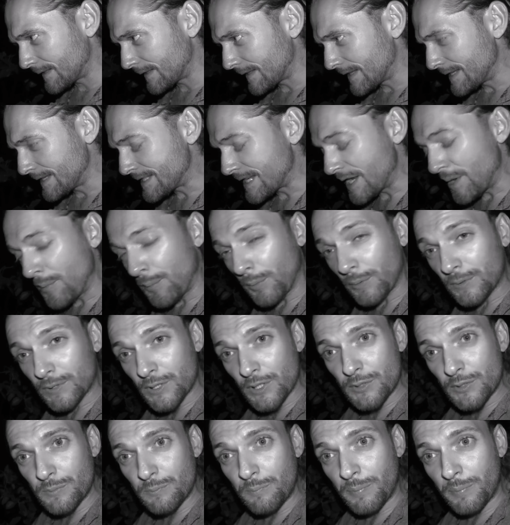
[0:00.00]
is able
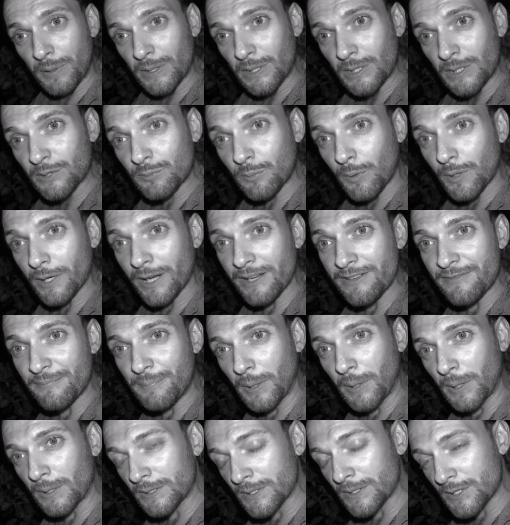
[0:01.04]
to build what I've
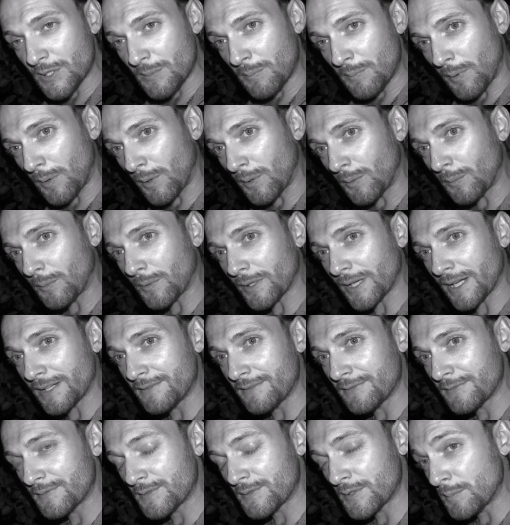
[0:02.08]
built and support what
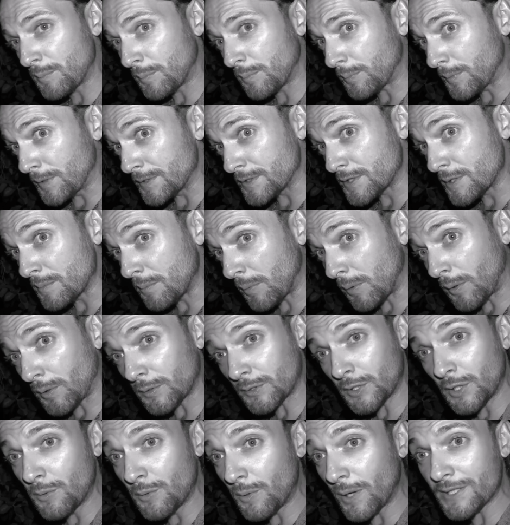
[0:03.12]
I've and
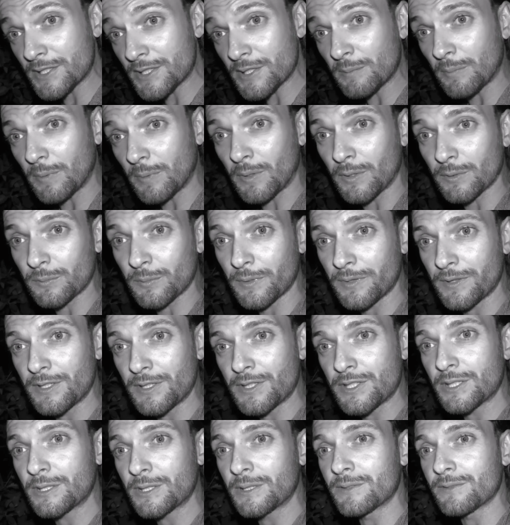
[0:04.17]
support who I support with the
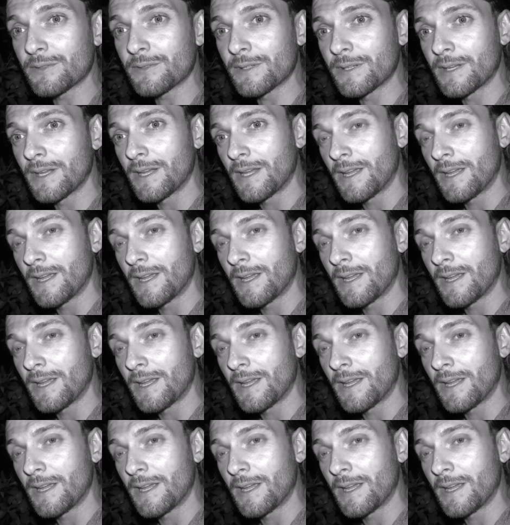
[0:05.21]
children?